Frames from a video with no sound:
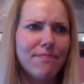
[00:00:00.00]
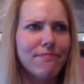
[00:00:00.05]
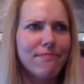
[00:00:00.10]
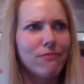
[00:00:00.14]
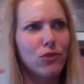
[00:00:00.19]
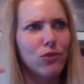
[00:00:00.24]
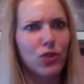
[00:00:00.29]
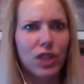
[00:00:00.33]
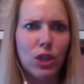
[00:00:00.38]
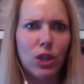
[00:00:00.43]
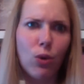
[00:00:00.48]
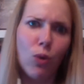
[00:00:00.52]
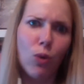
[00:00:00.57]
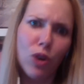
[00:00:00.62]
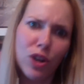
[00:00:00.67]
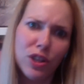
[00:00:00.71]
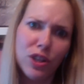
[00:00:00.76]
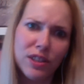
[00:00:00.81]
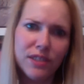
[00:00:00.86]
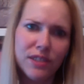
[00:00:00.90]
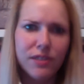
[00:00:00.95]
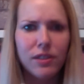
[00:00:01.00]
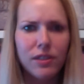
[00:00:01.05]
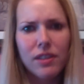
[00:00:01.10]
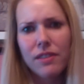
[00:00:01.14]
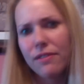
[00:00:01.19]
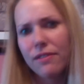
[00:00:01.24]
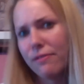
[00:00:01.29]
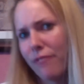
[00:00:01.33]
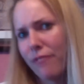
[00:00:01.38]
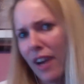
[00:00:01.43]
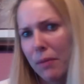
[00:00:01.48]
3/4
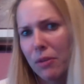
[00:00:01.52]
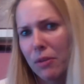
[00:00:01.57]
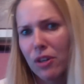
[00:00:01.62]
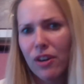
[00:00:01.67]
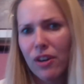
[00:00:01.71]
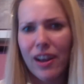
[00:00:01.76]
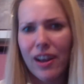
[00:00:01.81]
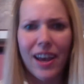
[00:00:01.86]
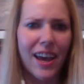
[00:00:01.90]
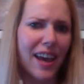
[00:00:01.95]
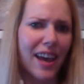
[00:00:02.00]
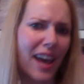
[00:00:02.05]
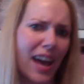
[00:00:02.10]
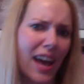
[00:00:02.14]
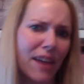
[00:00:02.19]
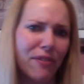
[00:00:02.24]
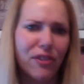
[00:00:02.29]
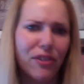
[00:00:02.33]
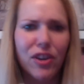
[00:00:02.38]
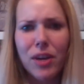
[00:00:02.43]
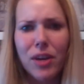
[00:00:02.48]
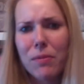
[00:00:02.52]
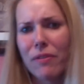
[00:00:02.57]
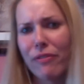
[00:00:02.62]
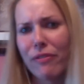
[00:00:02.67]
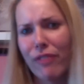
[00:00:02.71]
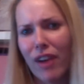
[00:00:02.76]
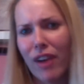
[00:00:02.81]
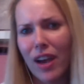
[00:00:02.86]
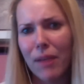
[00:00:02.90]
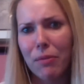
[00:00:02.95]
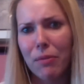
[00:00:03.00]
fiber, half a gram of
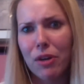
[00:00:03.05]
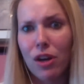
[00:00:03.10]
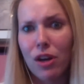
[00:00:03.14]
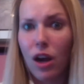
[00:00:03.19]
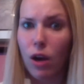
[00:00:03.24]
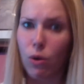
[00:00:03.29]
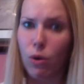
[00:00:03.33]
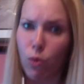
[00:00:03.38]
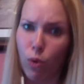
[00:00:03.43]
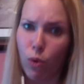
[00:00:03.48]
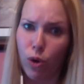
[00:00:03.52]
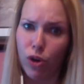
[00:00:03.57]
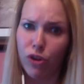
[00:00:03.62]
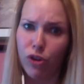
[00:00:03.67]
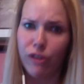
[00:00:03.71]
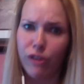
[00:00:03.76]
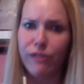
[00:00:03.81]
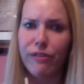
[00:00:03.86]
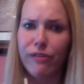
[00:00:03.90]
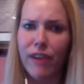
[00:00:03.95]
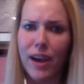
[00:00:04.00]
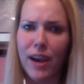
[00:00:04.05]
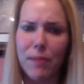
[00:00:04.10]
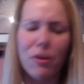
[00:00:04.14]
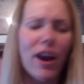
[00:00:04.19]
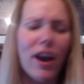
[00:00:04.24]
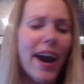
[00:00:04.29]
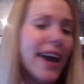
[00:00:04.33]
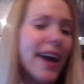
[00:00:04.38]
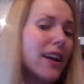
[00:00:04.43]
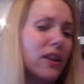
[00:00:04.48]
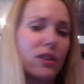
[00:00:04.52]
fiber, 1/4 of fiber.
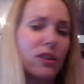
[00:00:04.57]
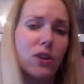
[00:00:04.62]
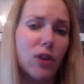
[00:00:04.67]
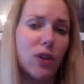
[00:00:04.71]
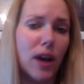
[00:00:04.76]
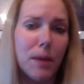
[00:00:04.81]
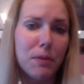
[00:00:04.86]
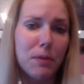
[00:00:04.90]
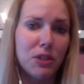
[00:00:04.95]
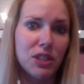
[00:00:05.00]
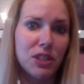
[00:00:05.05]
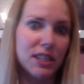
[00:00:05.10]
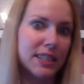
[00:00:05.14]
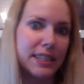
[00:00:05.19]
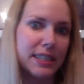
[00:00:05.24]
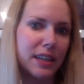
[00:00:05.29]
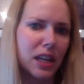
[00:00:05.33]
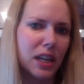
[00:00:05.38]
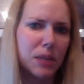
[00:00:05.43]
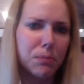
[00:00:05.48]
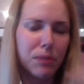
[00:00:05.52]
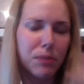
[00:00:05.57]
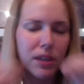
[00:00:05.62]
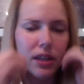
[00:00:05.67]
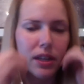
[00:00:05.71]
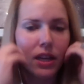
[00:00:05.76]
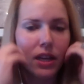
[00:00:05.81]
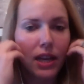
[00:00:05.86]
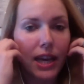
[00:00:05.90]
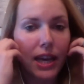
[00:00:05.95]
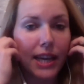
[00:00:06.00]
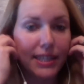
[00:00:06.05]
I don't know how much to deduct,
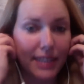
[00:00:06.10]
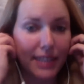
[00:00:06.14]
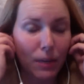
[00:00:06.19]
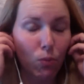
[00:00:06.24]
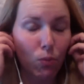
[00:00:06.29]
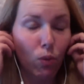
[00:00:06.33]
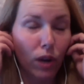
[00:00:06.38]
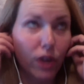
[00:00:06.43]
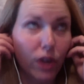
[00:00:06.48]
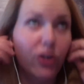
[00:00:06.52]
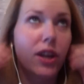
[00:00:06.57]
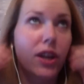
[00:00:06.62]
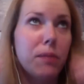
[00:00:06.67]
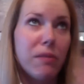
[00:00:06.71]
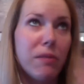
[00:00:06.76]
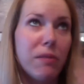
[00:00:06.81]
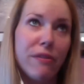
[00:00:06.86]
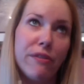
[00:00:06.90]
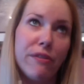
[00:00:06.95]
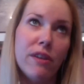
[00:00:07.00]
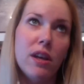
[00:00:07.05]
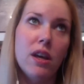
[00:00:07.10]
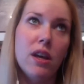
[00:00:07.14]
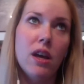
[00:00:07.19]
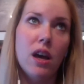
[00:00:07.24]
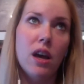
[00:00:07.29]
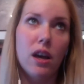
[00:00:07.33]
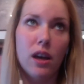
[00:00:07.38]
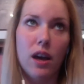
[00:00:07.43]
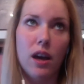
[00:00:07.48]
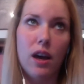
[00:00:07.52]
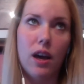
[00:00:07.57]
but it said 1 gram of
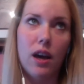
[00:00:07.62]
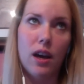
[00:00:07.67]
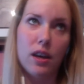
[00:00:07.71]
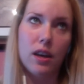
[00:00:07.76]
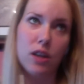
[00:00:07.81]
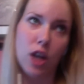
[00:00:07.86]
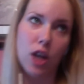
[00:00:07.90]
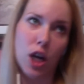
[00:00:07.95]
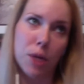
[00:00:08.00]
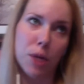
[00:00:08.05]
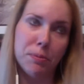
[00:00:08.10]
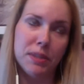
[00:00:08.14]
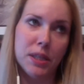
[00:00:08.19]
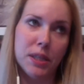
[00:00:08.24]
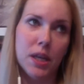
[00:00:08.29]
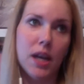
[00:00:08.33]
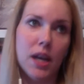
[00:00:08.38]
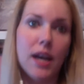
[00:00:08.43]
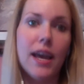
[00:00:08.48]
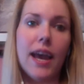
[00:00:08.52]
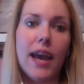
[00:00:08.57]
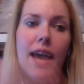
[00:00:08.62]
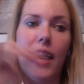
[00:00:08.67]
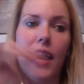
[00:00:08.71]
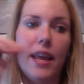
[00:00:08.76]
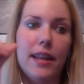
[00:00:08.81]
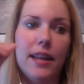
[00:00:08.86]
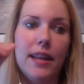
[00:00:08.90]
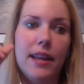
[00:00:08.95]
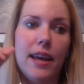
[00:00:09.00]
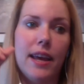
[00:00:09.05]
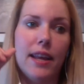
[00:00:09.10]
carbs
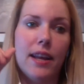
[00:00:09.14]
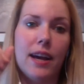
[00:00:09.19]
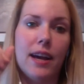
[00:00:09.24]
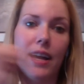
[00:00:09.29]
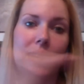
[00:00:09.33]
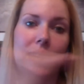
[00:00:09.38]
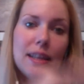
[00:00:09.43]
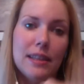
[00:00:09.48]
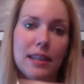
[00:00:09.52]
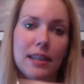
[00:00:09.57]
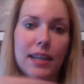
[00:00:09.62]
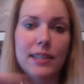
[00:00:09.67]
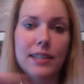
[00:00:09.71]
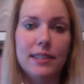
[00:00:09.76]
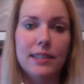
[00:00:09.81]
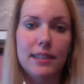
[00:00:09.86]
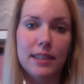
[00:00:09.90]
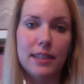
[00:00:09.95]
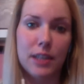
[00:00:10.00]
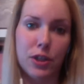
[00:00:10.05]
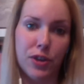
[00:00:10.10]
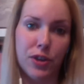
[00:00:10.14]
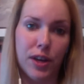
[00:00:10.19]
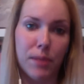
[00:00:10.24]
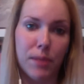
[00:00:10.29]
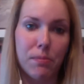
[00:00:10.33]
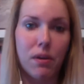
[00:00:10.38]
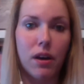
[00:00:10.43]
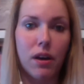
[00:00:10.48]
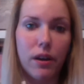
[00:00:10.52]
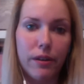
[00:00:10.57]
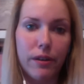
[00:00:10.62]
and then less than 1
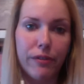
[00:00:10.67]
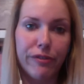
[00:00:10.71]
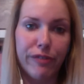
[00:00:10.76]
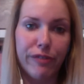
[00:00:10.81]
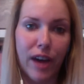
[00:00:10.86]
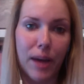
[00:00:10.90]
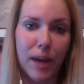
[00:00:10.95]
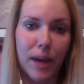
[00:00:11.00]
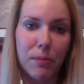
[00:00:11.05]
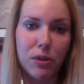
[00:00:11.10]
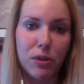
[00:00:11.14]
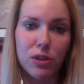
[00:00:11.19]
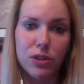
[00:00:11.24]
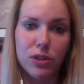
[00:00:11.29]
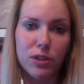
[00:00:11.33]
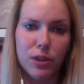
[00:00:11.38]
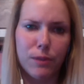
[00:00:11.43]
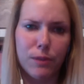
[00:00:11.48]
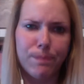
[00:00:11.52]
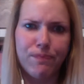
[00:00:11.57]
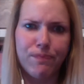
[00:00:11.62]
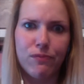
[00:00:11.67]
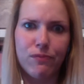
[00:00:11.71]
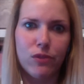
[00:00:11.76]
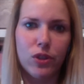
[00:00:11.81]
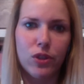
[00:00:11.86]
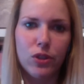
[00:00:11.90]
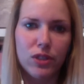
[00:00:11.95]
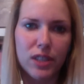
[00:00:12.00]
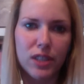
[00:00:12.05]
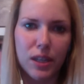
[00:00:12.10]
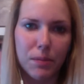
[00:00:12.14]
gram of fiber. So
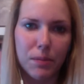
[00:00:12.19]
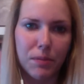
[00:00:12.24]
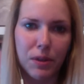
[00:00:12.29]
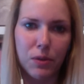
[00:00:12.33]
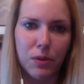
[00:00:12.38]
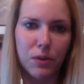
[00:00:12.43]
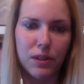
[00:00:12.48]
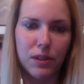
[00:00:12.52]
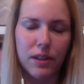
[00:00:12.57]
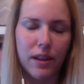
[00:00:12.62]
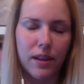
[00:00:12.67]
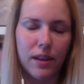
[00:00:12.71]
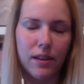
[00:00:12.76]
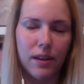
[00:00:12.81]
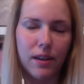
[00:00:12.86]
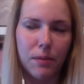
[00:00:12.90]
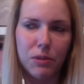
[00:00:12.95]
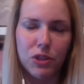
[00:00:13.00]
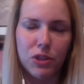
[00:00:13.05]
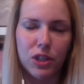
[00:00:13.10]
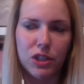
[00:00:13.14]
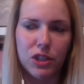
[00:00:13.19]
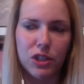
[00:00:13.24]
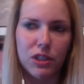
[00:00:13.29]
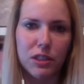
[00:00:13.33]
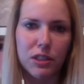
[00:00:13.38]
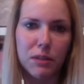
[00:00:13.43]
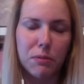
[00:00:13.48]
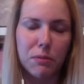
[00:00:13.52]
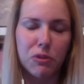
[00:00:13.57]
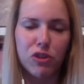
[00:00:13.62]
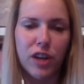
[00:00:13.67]
you tell me how much I should
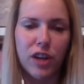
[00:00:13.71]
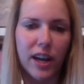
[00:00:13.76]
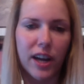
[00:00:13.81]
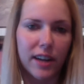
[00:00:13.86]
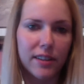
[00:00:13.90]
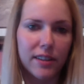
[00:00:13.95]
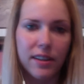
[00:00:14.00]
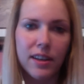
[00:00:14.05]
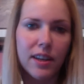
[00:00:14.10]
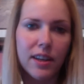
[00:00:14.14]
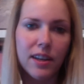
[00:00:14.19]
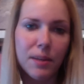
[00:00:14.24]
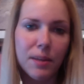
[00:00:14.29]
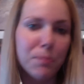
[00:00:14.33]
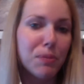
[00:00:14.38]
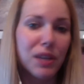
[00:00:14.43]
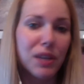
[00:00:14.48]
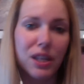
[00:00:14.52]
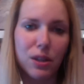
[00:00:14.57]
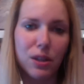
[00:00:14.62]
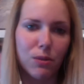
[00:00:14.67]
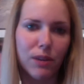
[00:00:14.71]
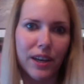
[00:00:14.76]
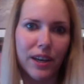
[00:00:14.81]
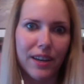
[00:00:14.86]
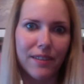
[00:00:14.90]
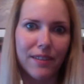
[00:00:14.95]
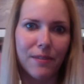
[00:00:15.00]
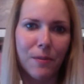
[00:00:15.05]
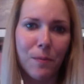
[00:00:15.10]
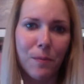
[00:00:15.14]
subtract. But either way,